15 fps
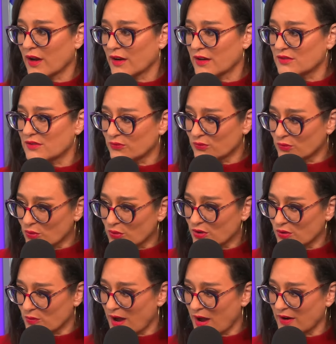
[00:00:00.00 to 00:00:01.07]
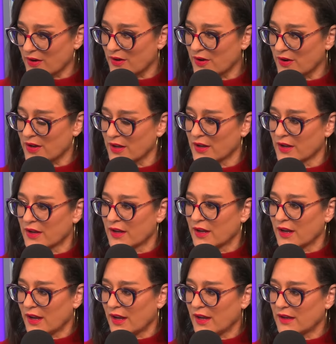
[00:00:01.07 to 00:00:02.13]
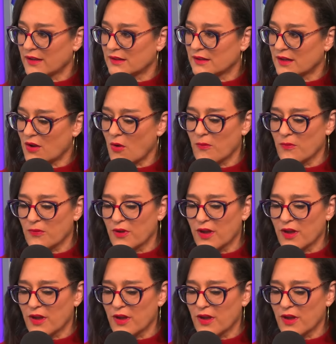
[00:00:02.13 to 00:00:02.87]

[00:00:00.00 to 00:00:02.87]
on his Florida record, and you know